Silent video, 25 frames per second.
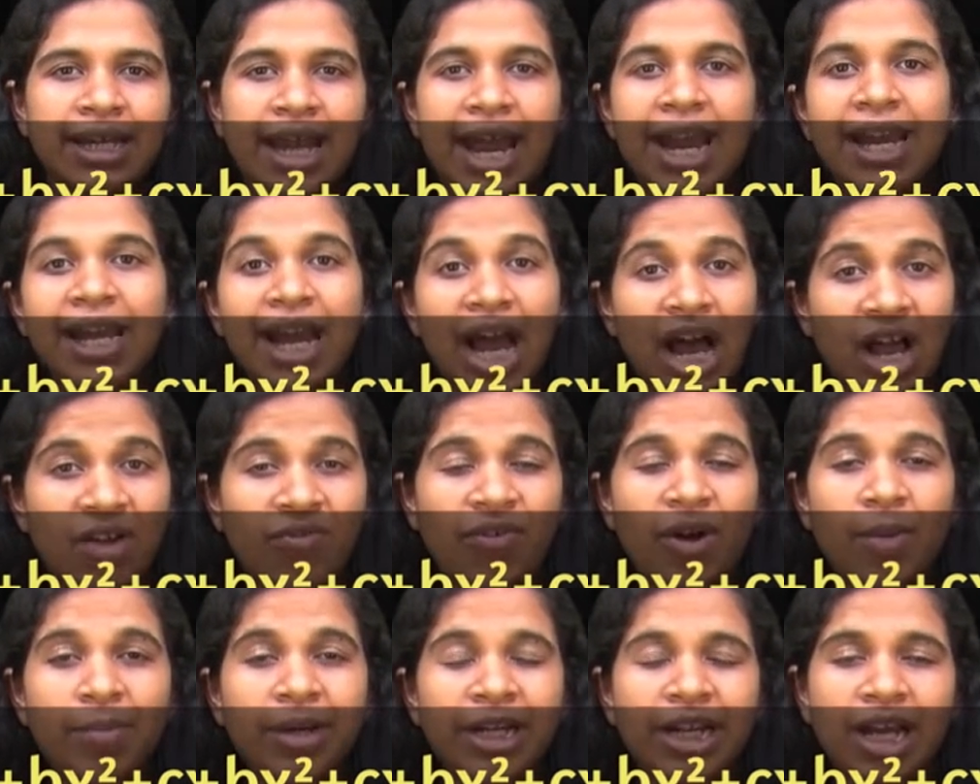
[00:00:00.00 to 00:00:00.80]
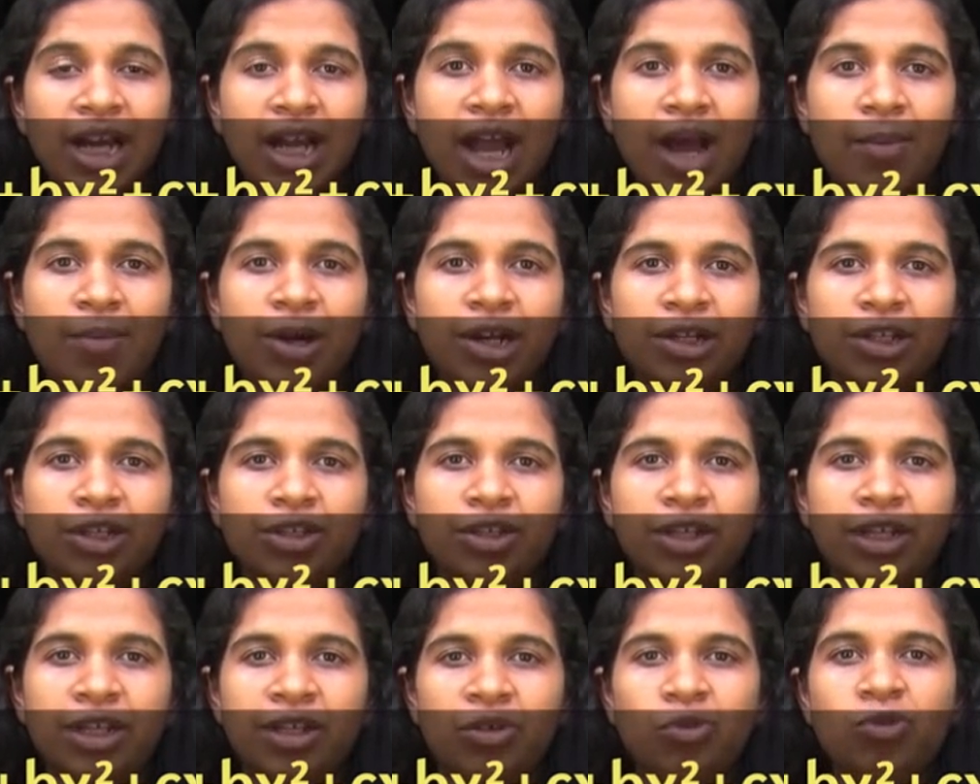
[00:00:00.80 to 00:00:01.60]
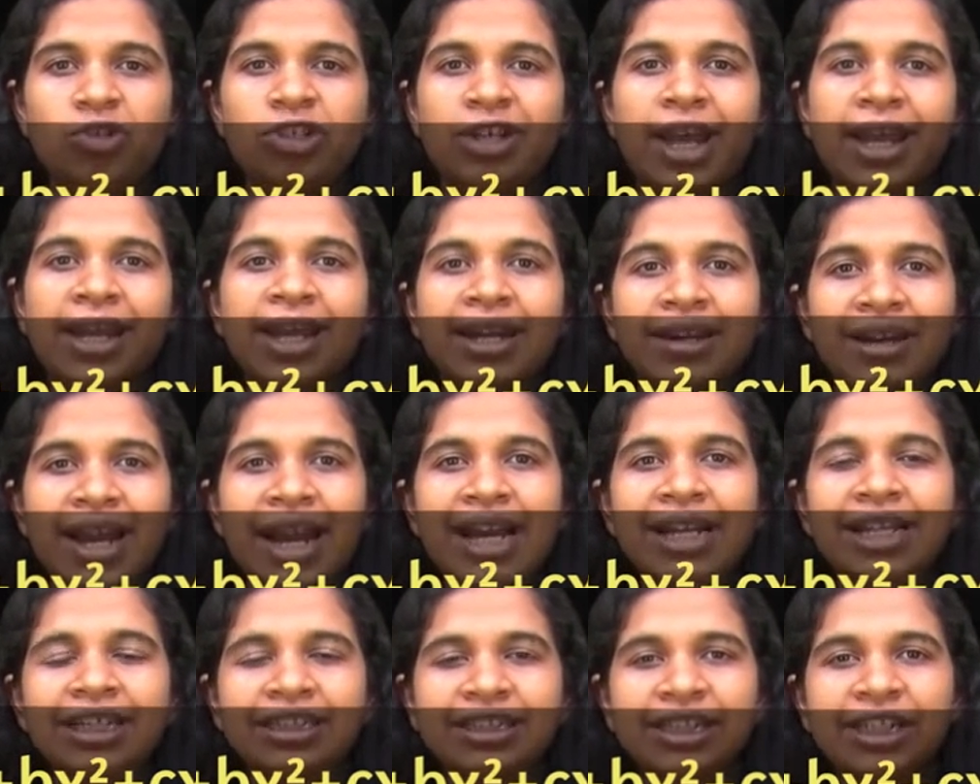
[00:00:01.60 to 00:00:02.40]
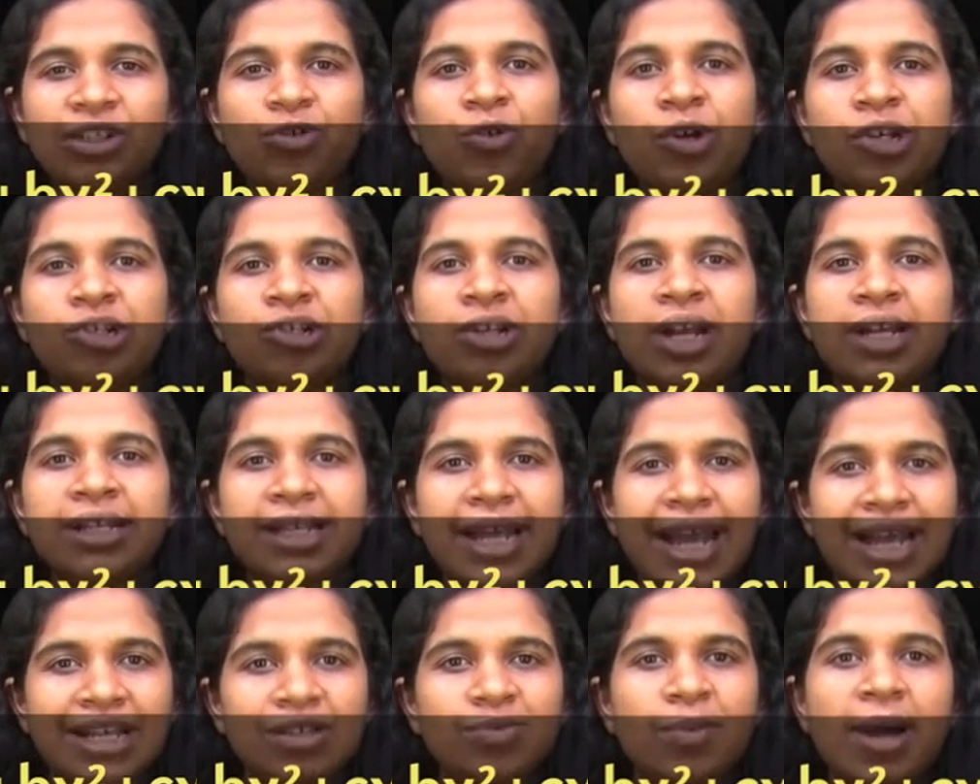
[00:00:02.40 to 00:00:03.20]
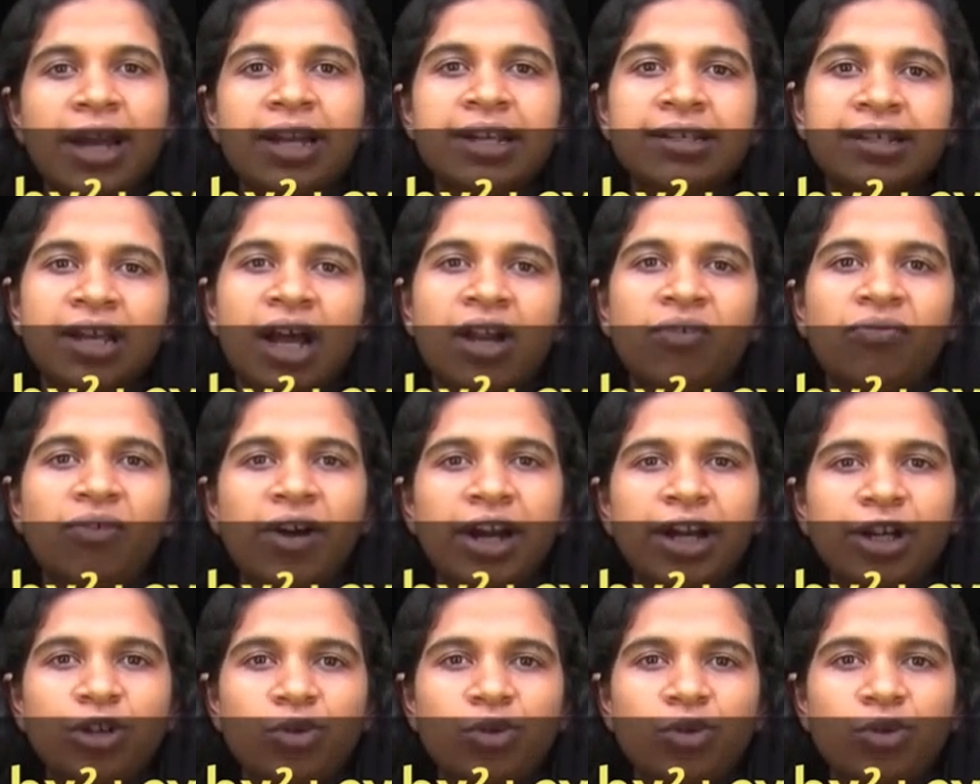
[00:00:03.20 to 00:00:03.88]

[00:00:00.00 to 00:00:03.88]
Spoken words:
and alpha, beta, gamma are the 3 roots, I can write this equation as x minus alpha